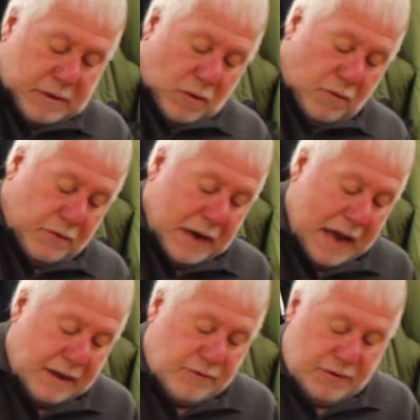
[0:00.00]

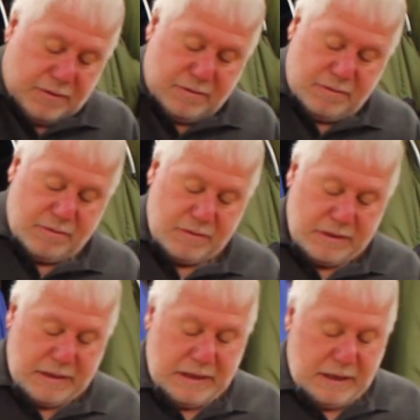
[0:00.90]
overnight
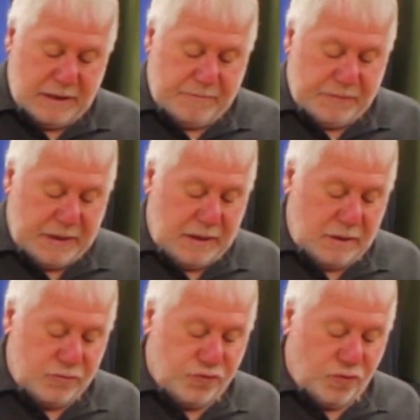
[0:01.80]

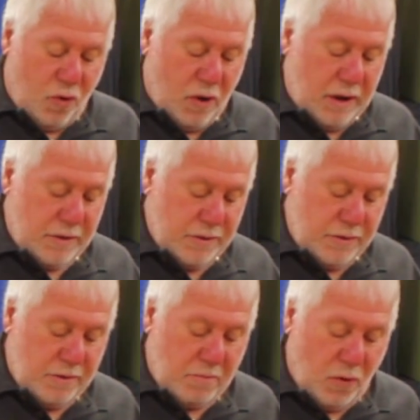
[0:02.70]
it'll draw
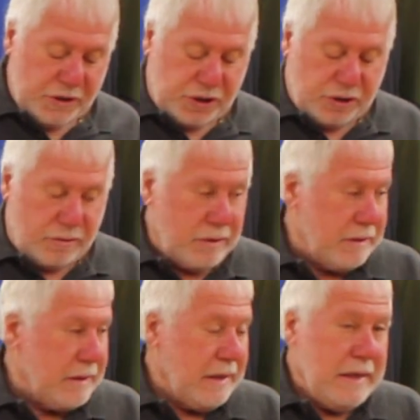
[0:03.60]
the moisture
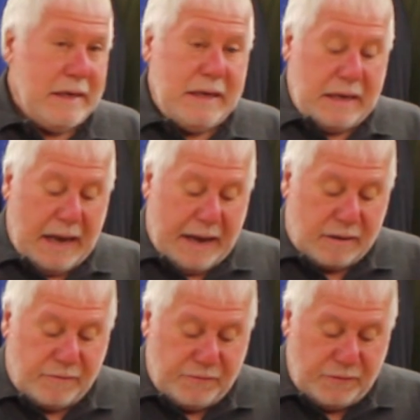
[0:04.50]

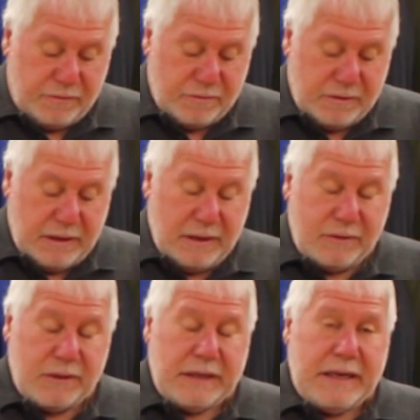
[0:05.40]
out of
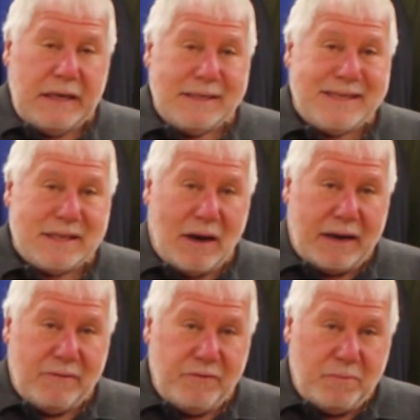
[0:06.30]
the
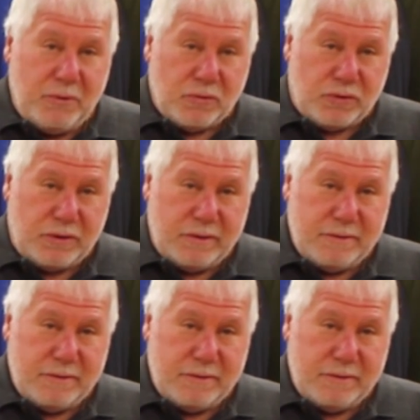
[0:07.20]
inside of the boot.